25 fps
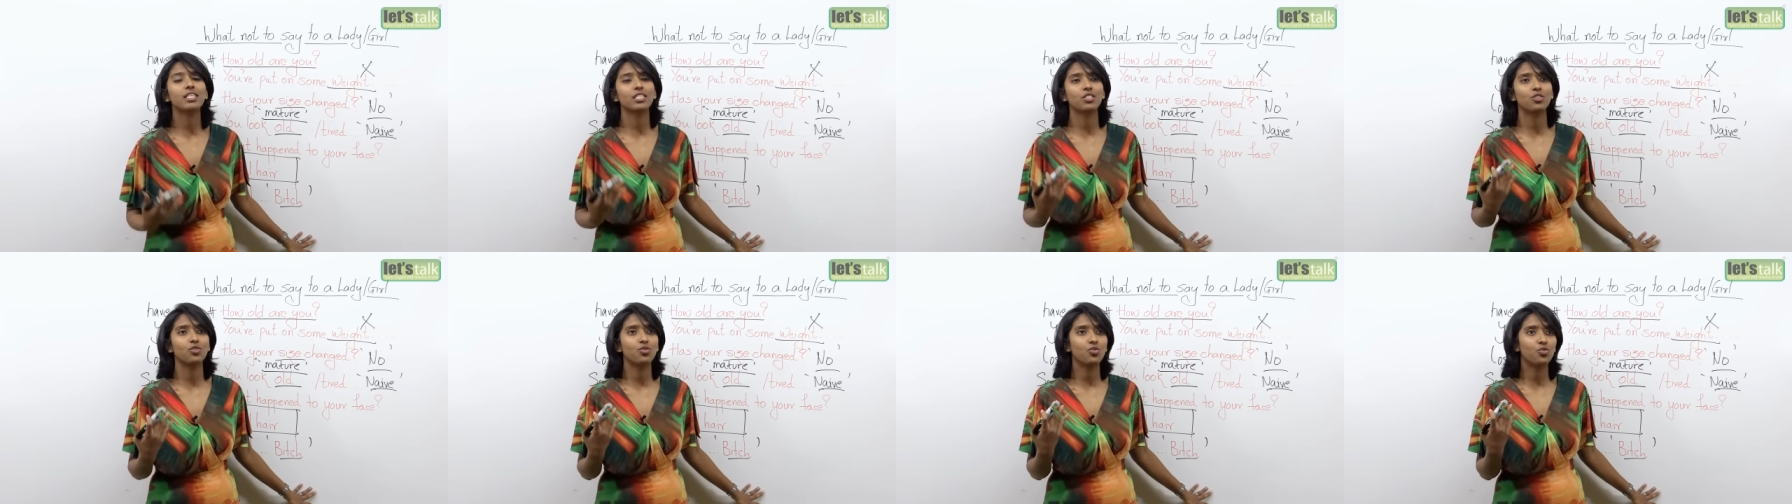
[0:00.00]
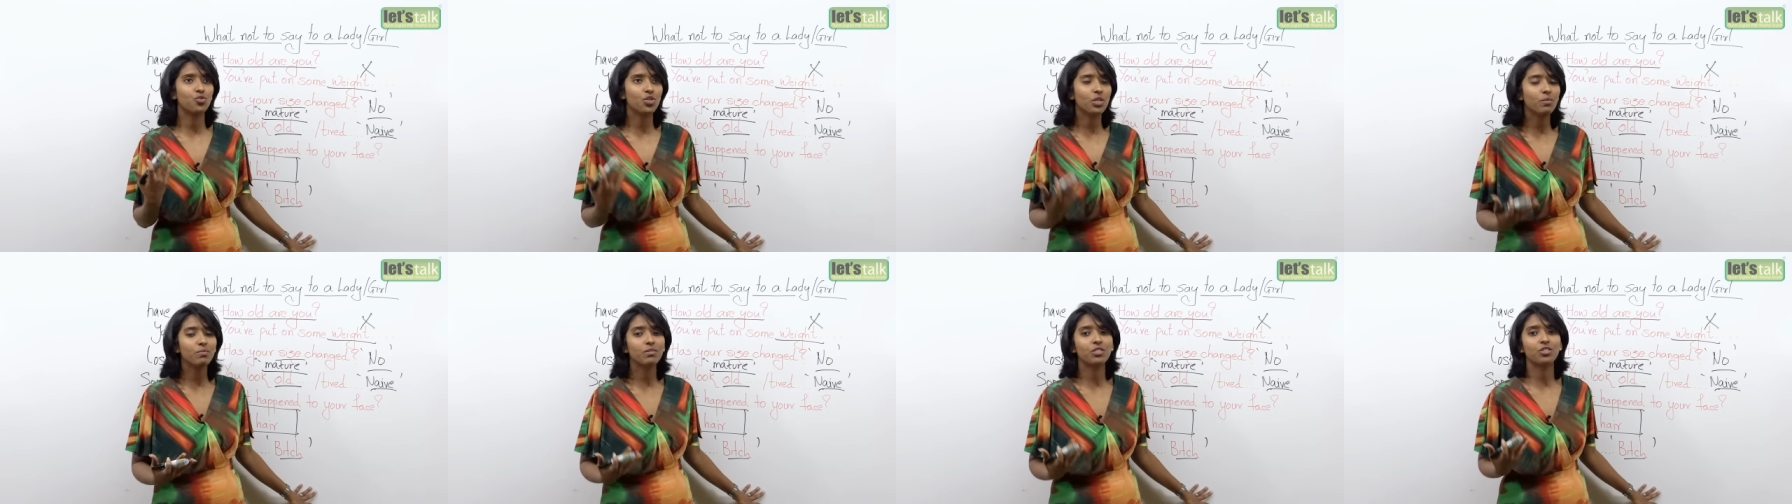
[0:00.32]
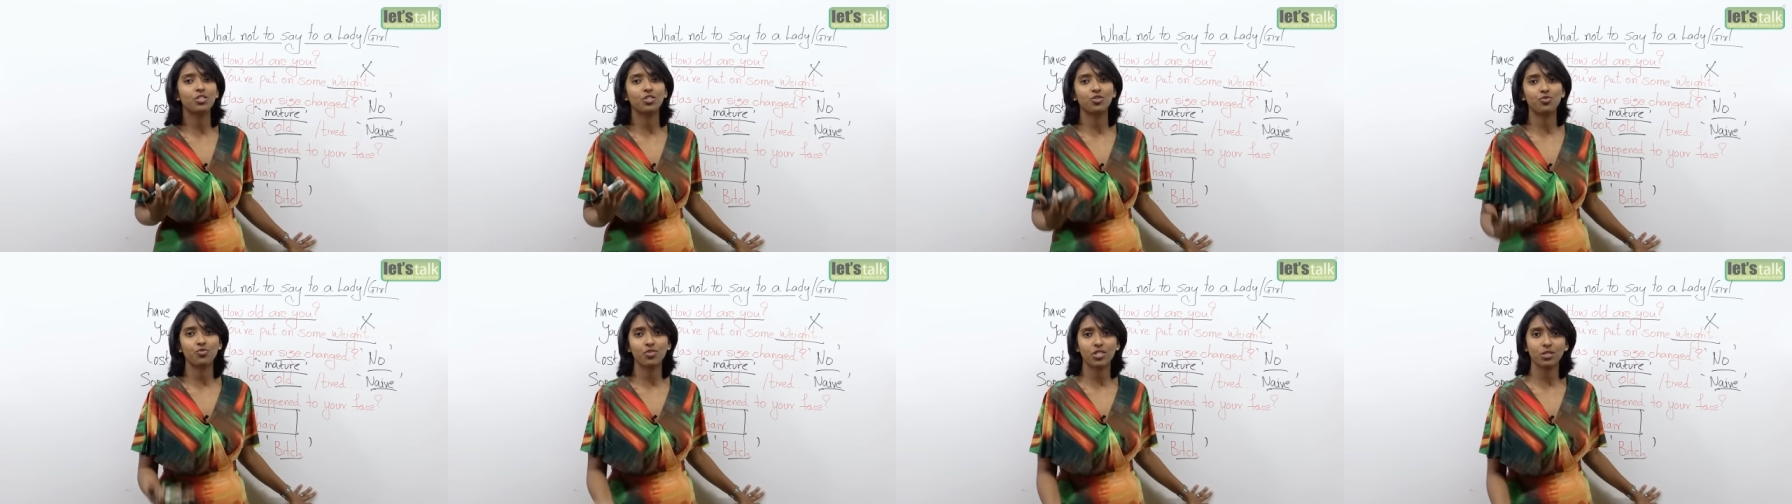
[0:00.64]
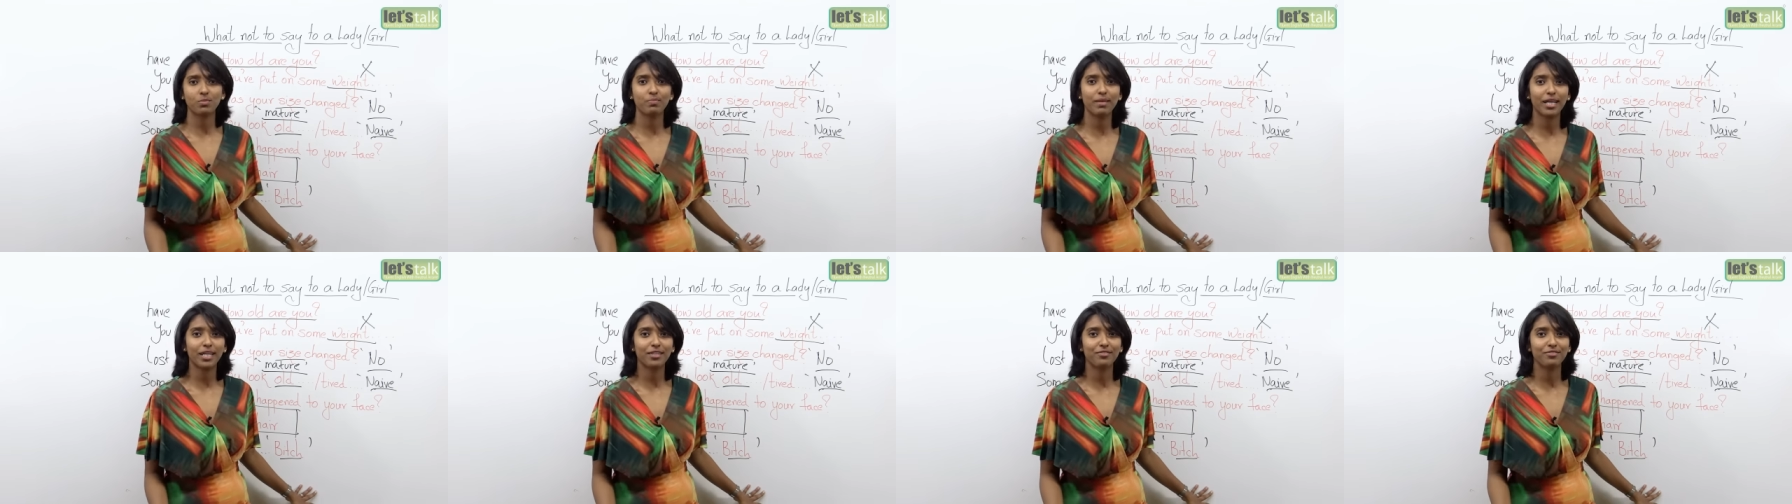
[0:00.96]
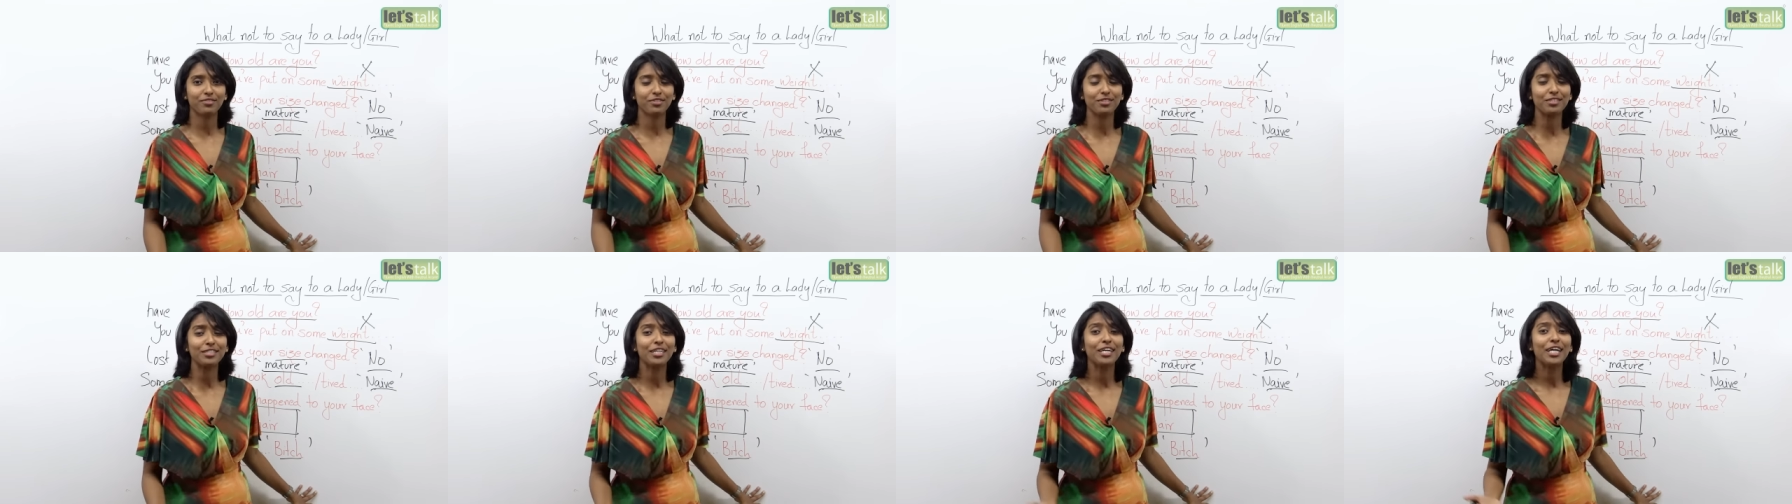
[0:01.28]
extremely
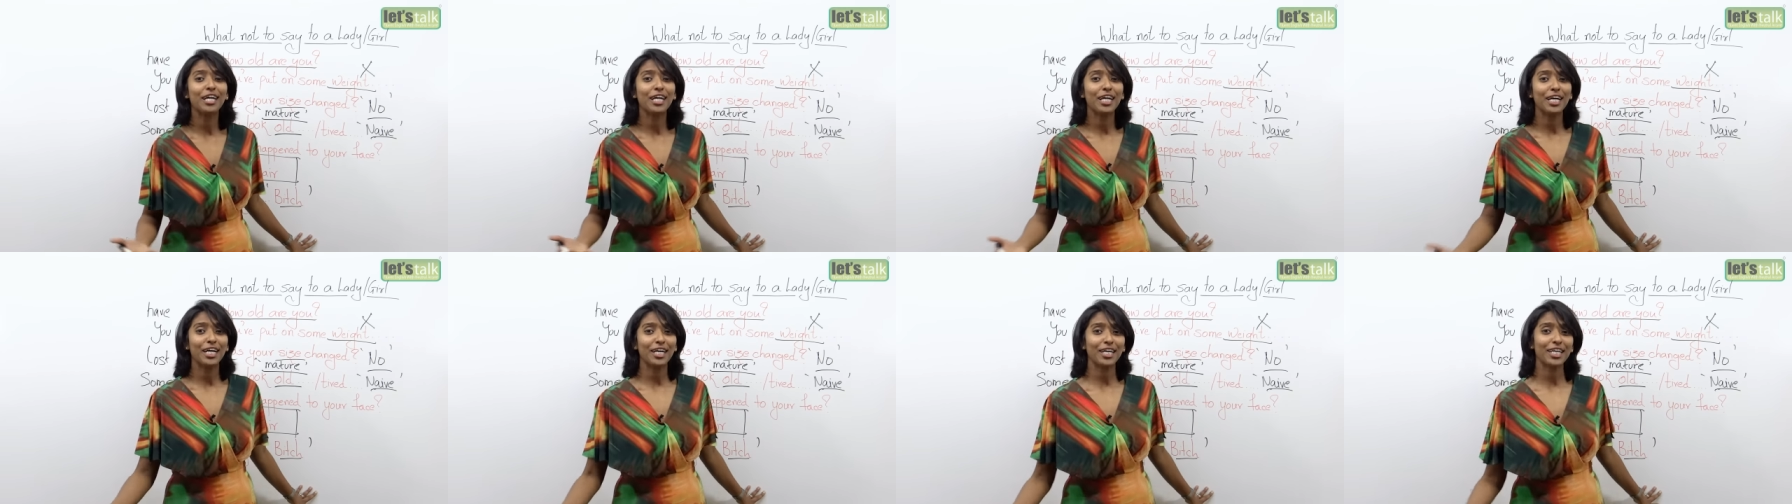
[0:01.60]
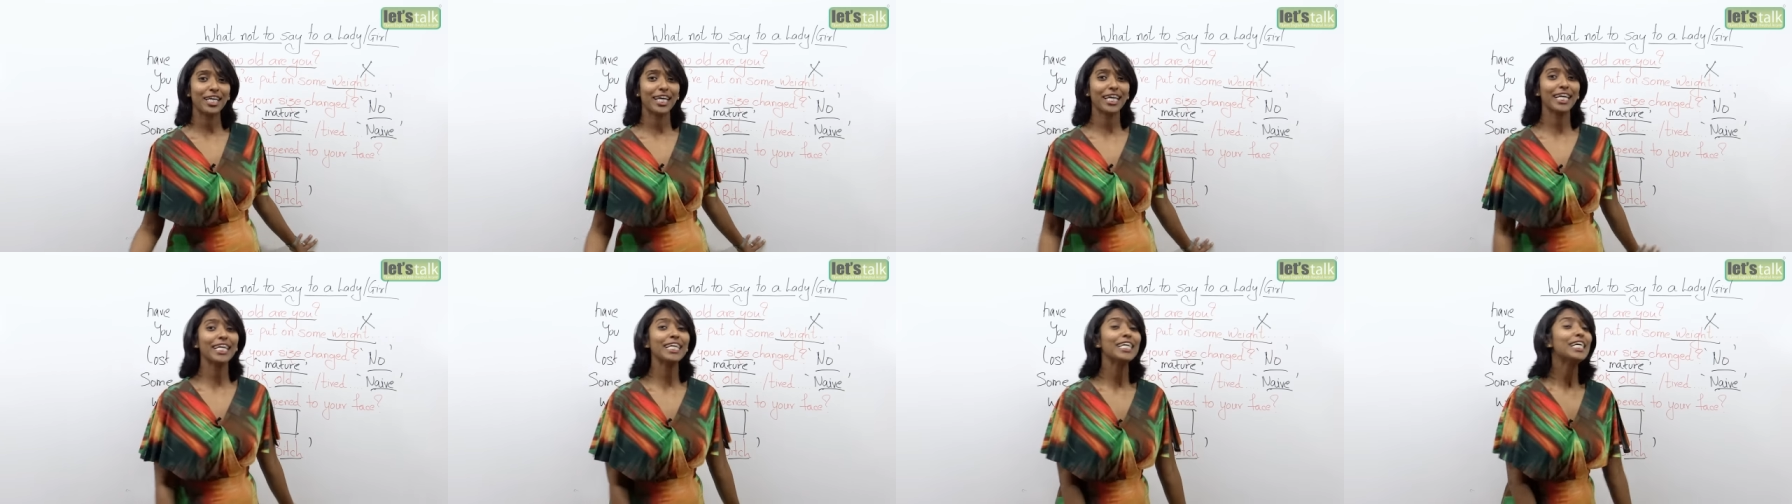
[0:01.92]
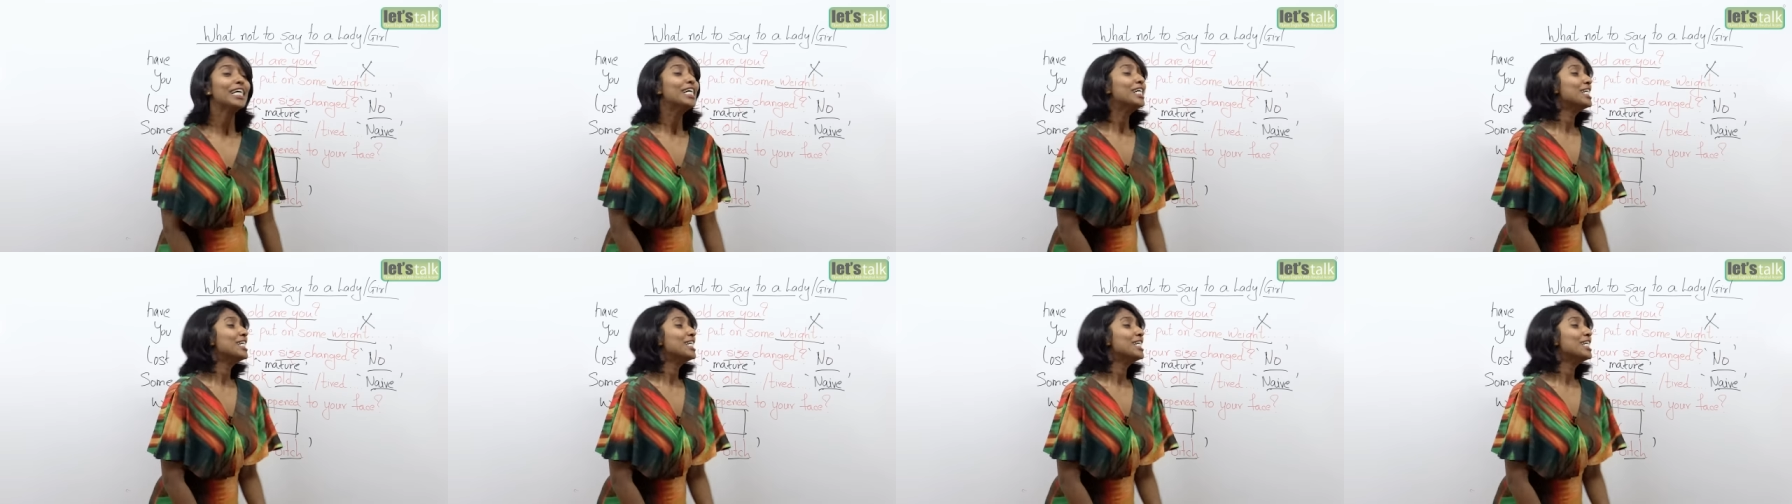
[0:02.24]
disrespectful, okay?